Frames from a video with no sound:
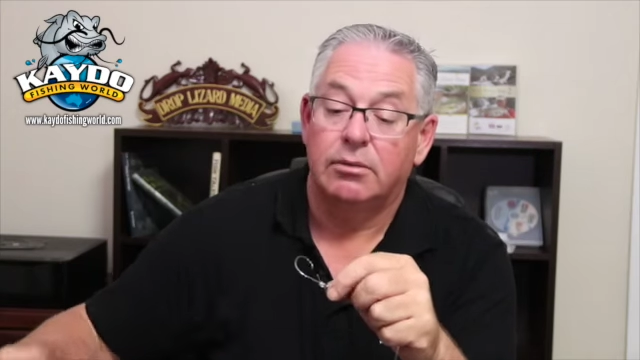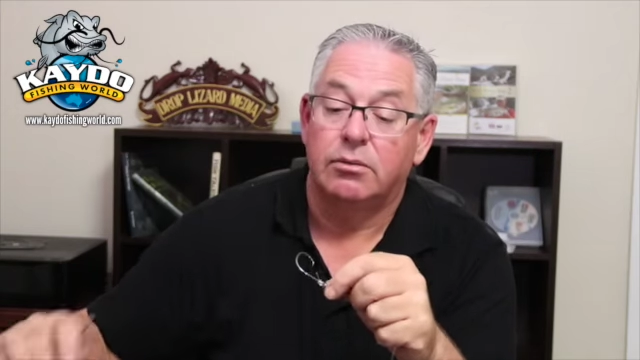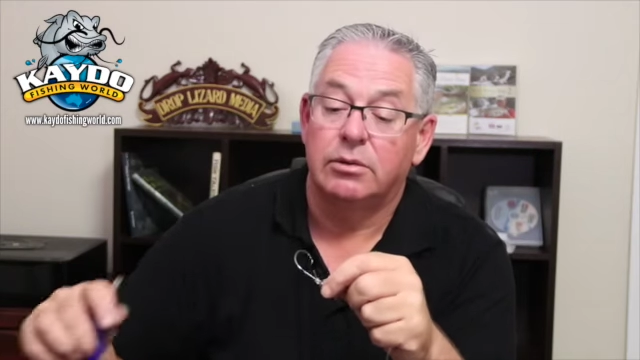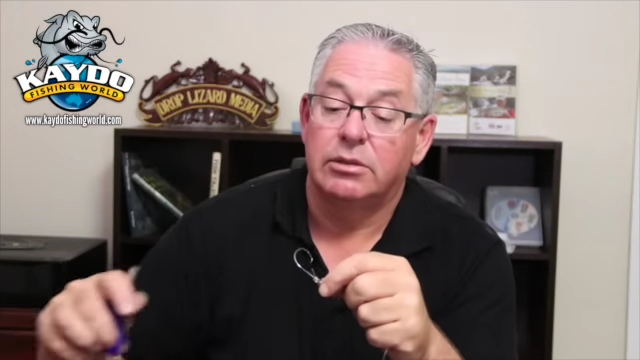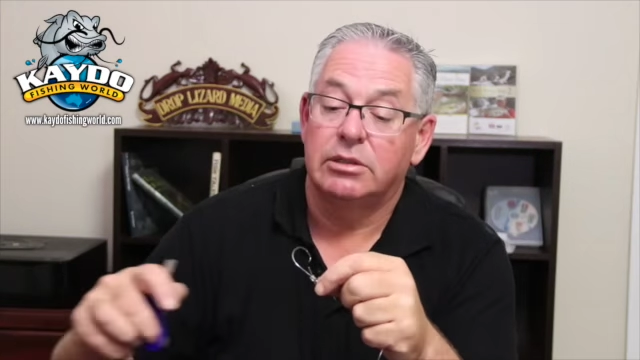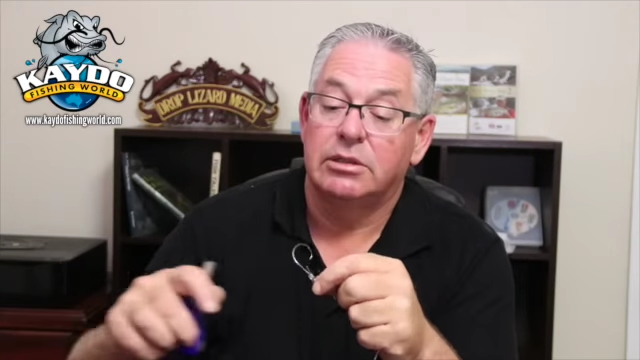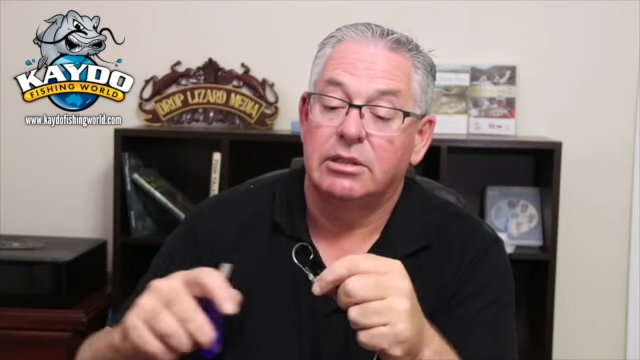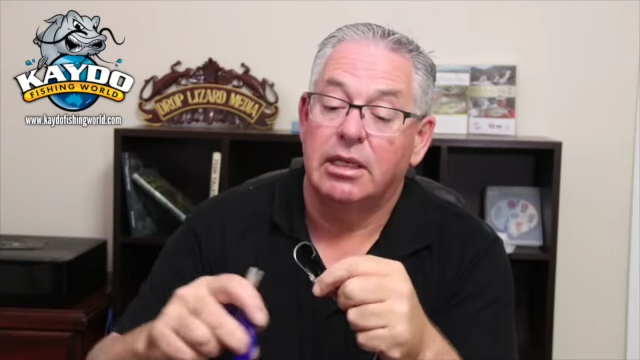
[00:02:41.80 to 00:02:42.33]
You
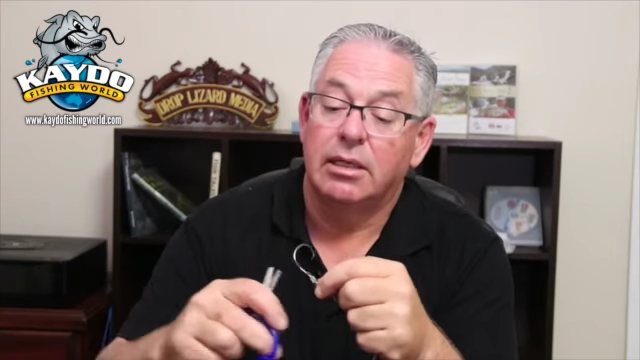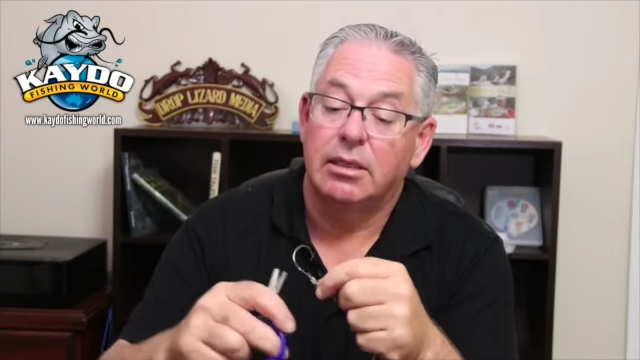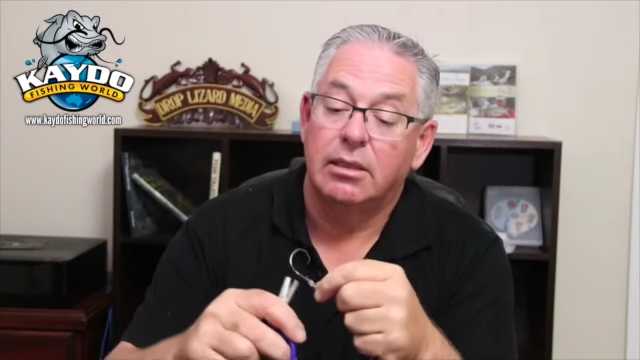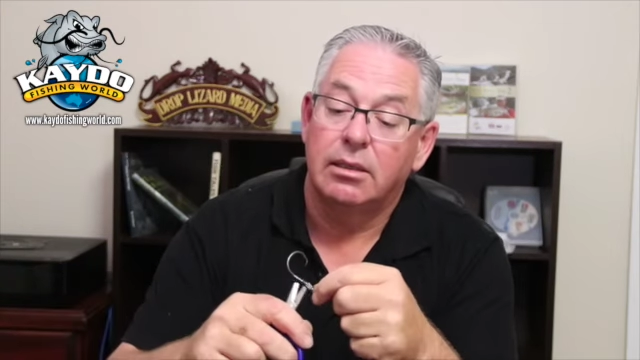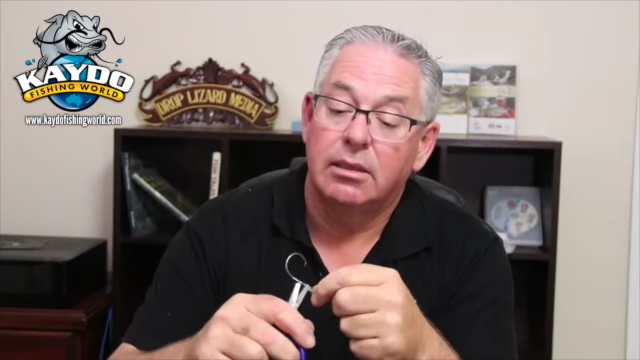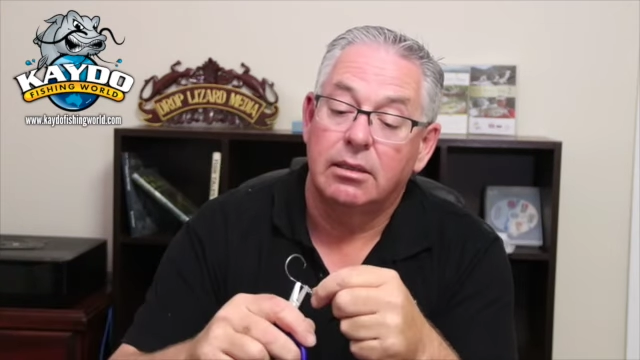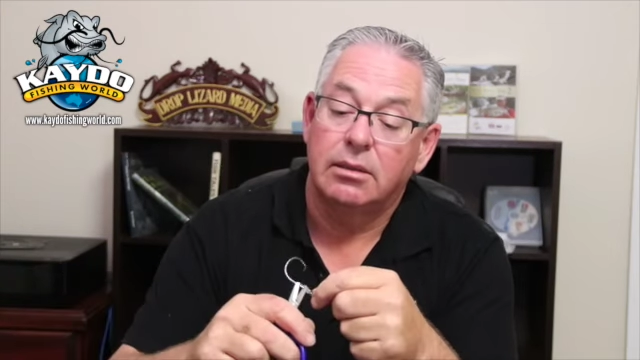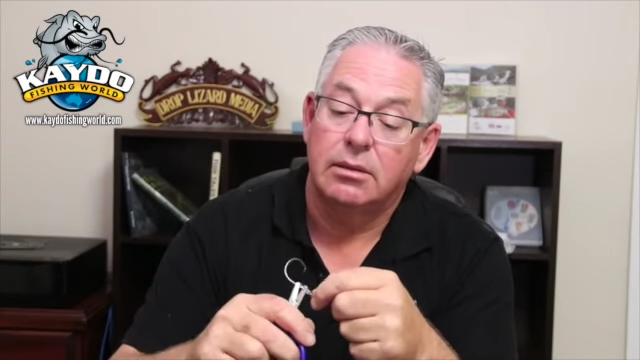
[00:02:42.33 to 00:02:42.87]
just
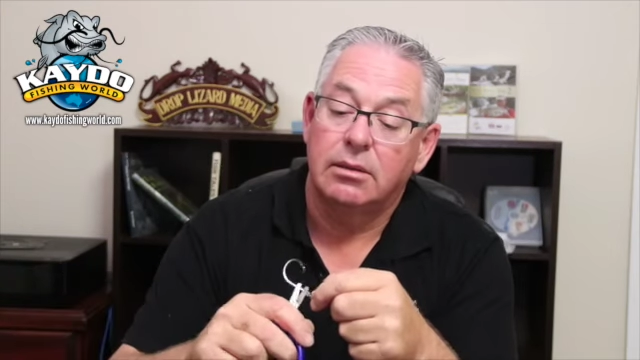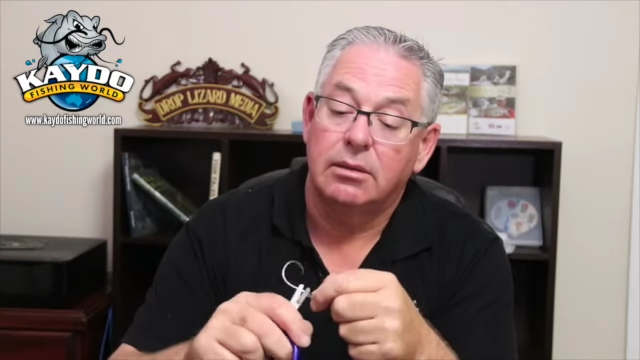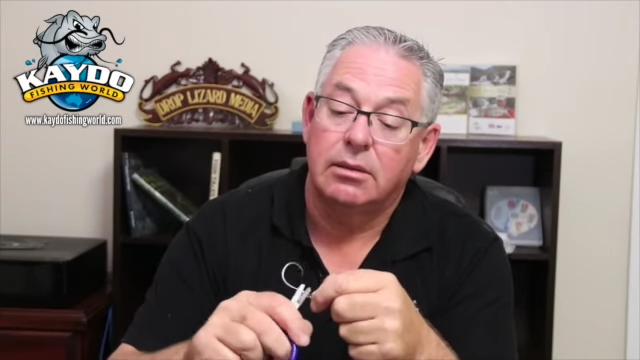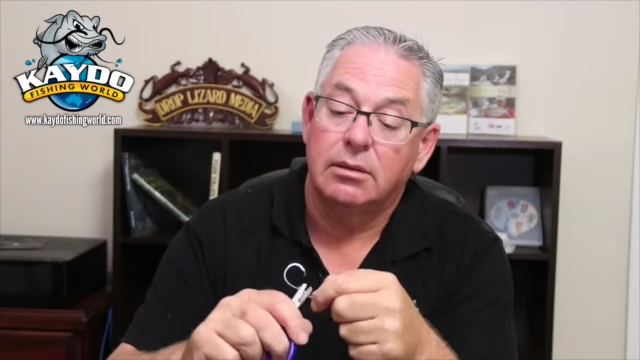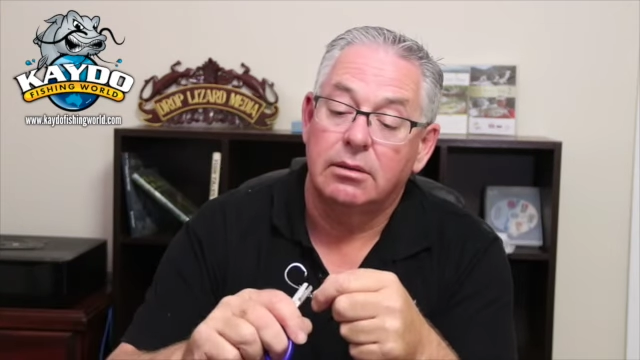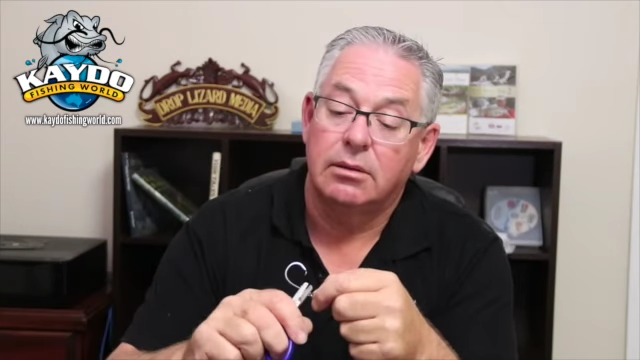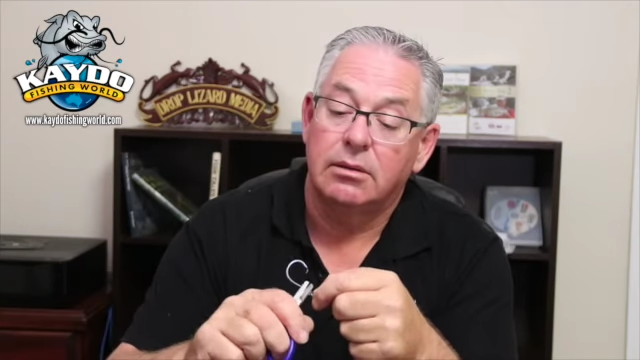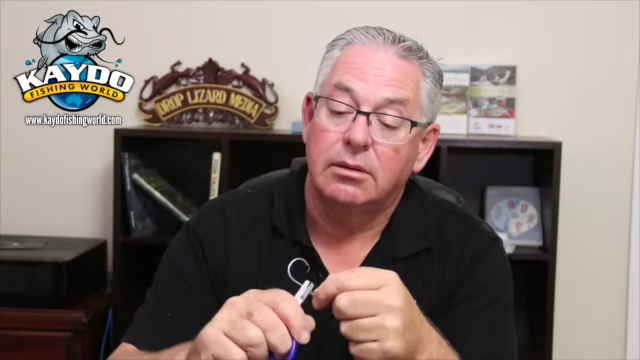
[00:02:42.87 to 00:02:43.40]
then
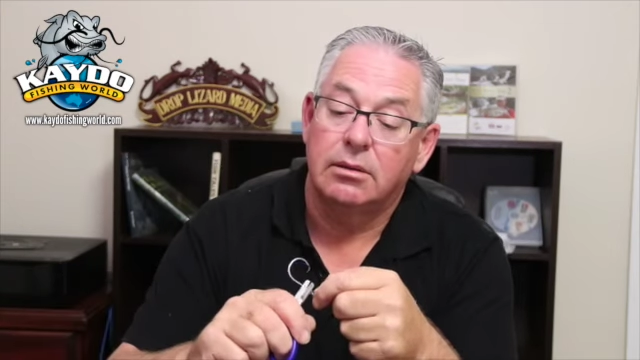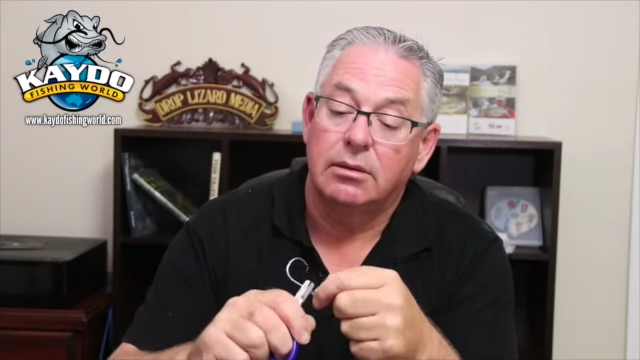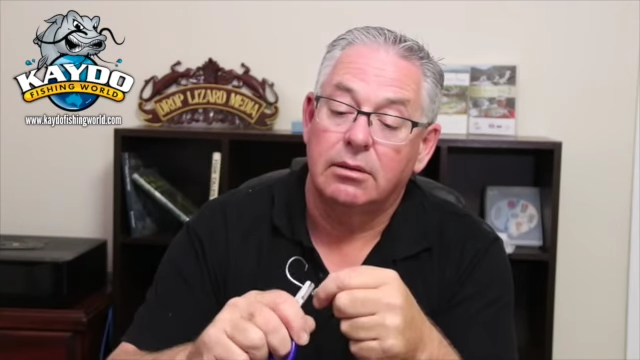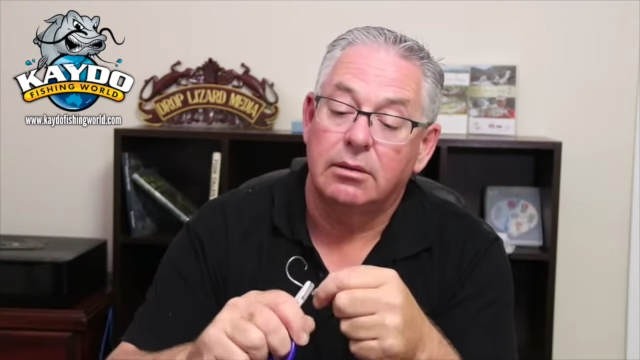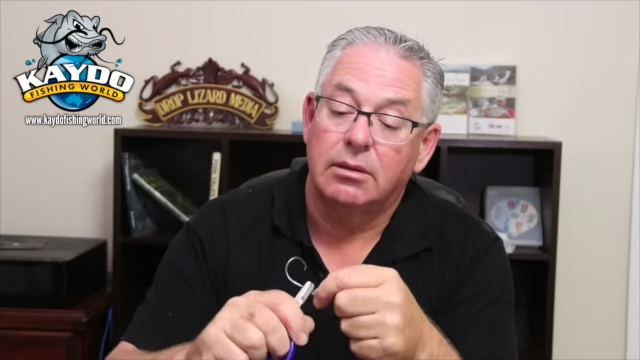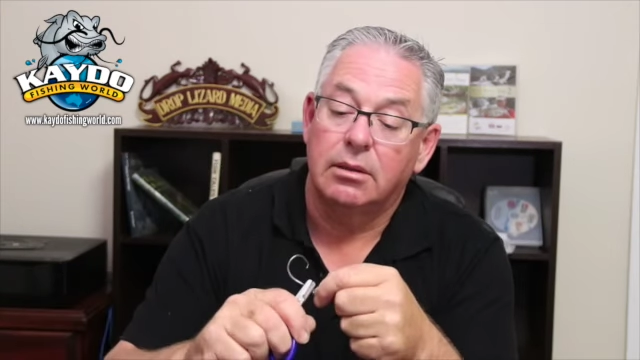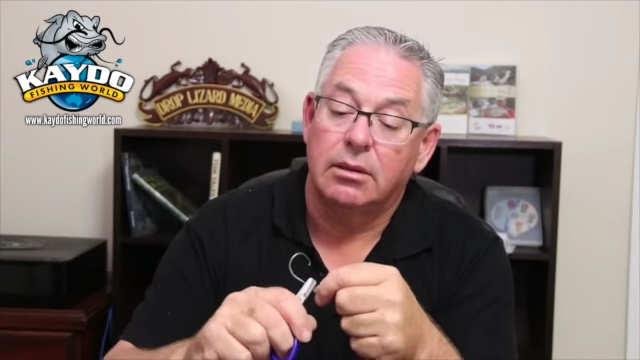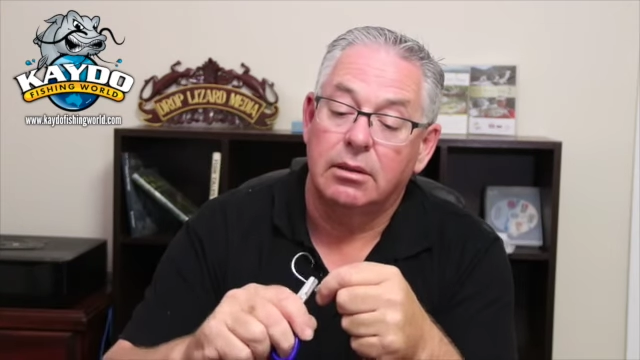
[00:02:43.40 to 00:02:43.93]

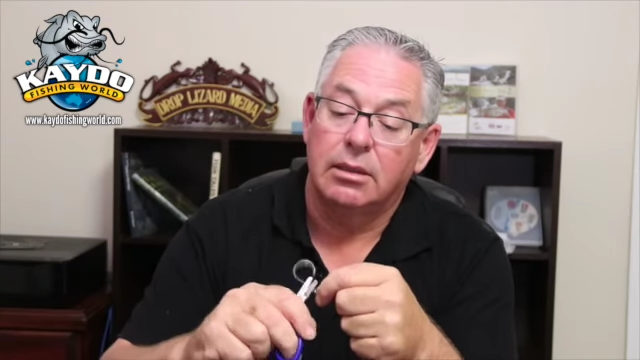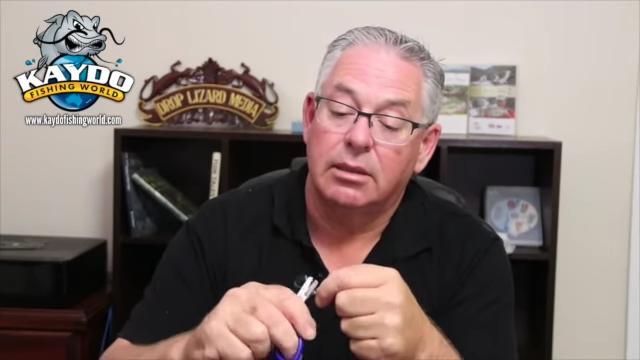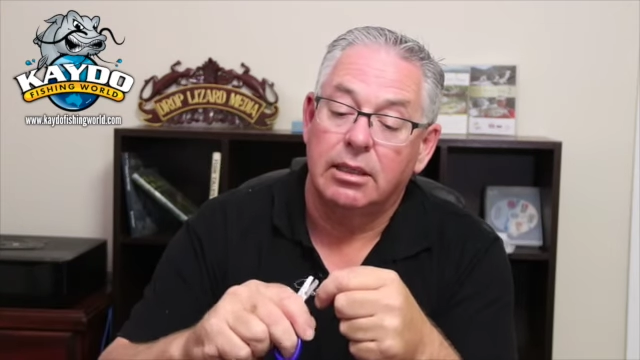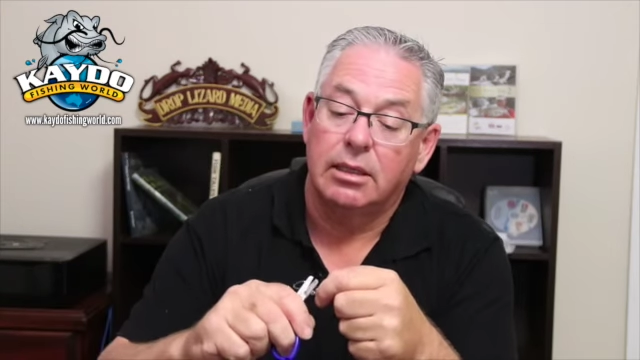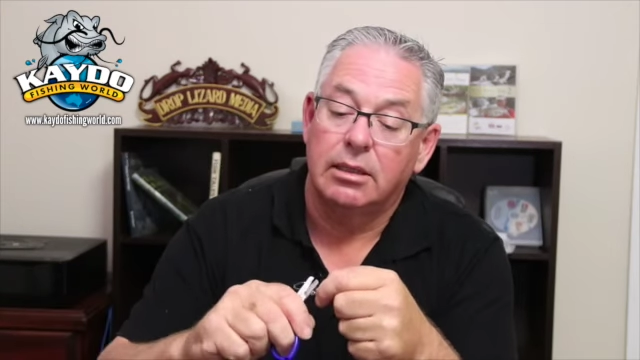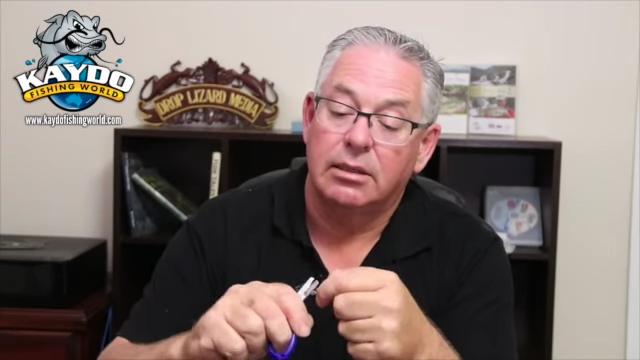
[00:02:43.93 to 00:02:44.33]
cut